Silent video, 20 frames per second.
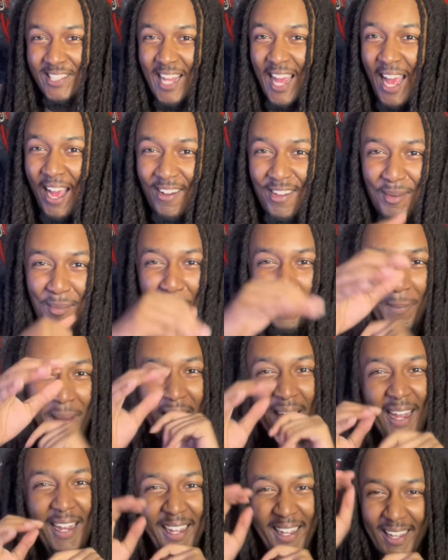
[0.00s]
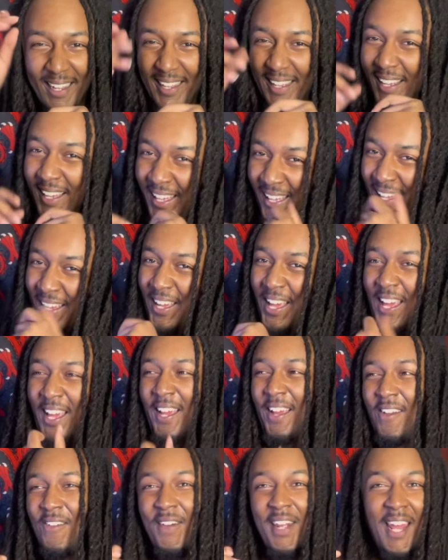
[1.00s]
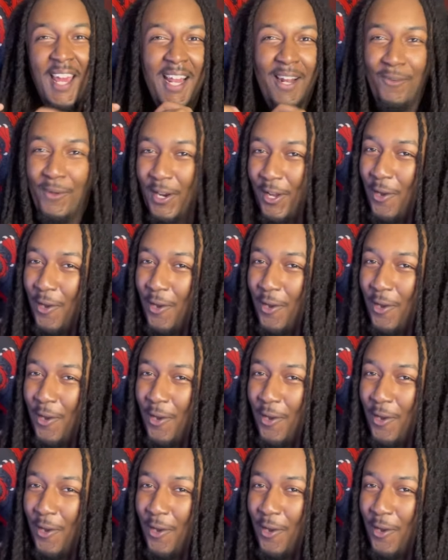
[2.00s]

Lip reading: style MMA? Come here with a